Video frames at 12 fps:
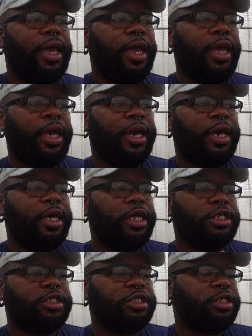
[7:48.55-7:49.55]

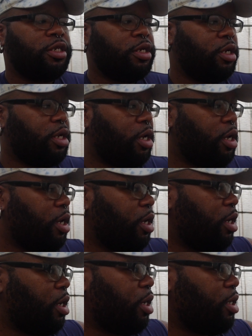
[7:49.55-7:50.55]
And
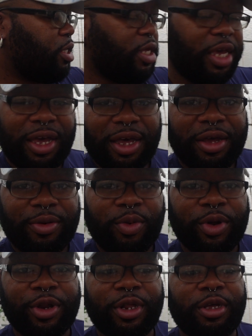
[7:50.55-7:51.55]
yeah,
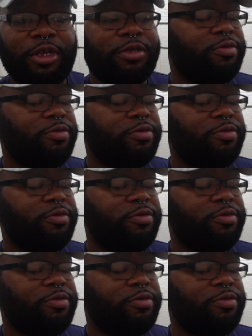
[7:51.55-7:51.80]
we're gonna